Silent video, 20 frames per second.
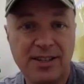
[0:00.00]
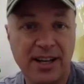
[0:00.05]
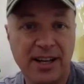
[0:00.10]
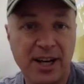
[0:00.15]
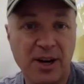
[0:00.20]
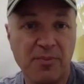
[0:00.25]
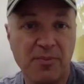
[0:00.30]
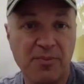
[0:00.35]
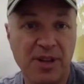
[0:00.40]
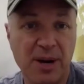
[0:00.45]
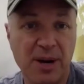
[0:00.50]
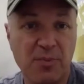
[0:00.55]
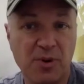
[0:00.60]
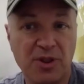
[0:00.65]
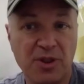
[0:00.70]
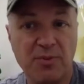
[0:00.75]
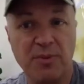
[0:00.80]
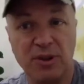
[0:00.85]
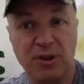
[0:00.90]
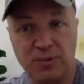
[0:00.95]
help them with
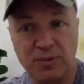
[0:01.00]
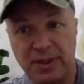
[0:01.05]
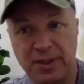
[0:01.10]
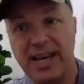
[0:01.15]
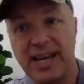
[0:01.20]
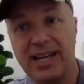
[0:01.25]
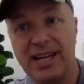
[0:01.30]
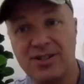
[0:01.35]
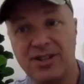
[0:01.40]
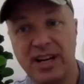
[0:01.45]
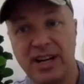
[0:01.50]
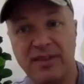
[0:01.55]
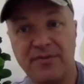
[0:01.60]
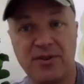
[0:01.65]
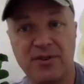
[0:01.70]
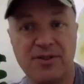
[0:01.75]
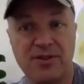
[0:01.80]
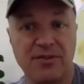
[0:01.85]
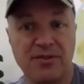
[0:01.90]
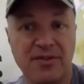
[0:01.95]
the multiplication
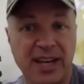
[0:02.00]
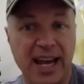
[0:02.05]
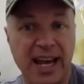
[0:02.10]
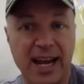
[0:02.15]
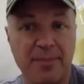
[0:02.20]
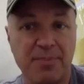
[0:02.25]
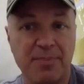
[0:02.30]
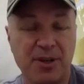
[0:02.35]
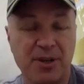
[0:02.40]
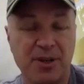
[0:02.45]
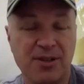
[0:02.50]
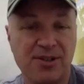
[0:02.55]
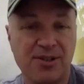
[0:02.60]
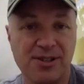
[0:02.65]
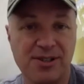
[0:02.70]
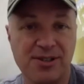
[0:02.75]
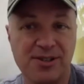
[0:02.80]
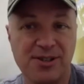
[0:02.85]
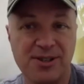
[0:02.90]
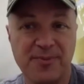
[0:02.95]
efforts of
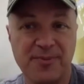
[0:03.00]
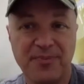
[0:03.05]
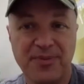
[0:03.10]
campuses.